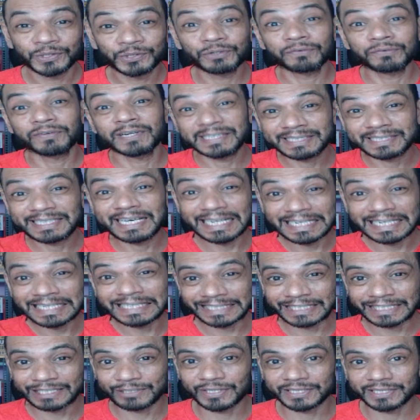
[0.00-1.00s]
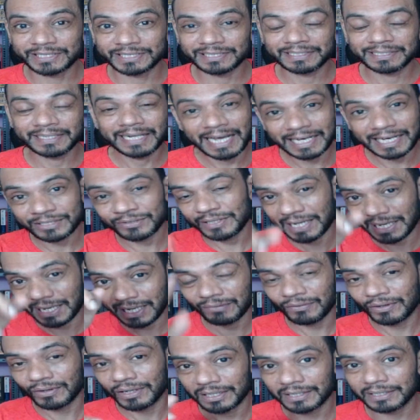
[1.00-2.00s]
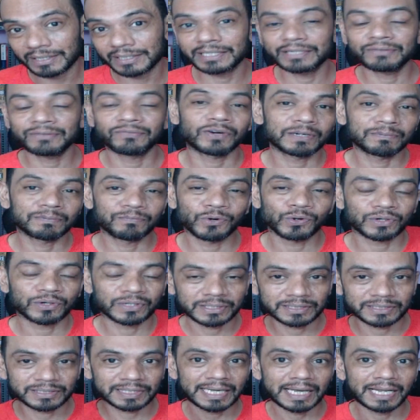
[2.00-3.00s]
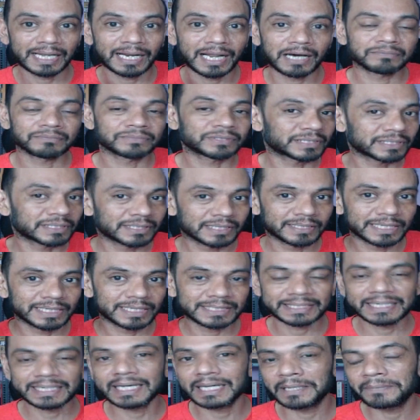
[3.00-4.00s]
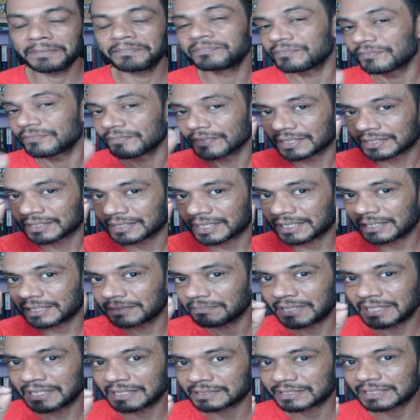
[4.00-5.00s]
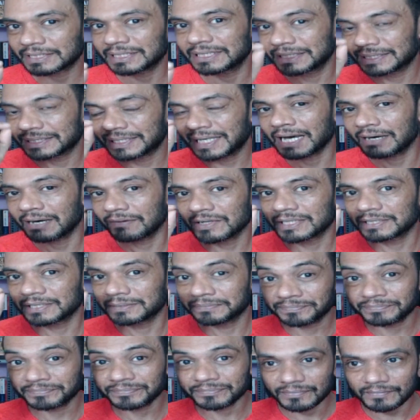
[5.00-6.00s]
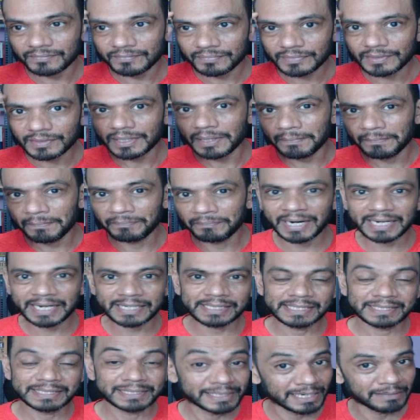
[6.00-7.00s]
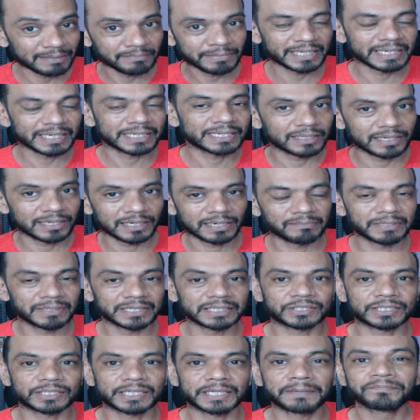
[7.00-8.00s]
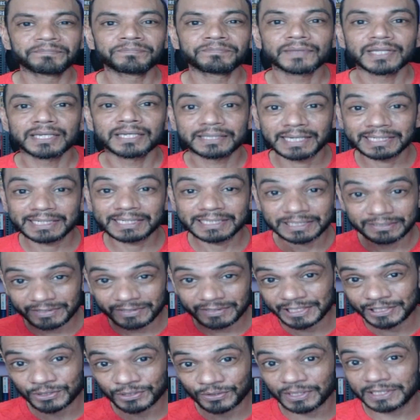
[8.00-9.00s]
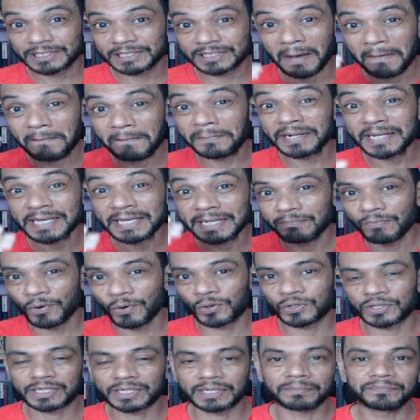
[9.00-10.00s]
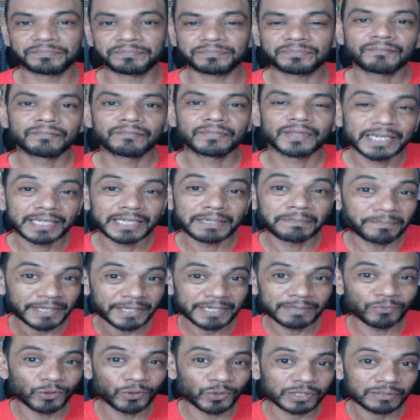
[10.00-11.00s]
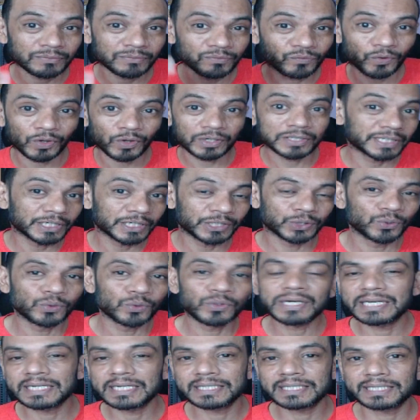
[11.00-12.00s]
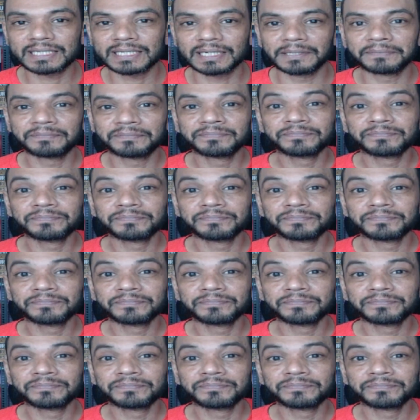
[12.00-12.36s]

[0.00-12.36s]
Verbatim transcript: to face any situation. Actually, I have learned in one book, Three Alarms, they say that in military, they have a practice in American military, which is known as pre-mortem. In pre-mortem, what they do is